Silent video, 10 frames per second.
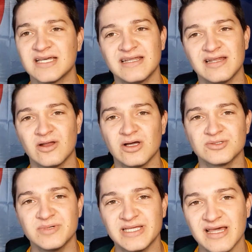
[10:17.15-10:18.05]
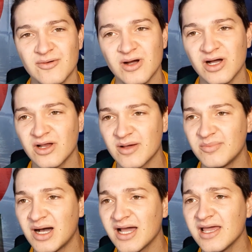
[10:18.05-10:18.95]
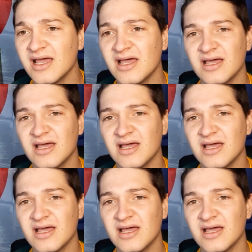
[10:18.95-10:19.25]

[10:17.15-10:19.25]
and then last week they were on a bye.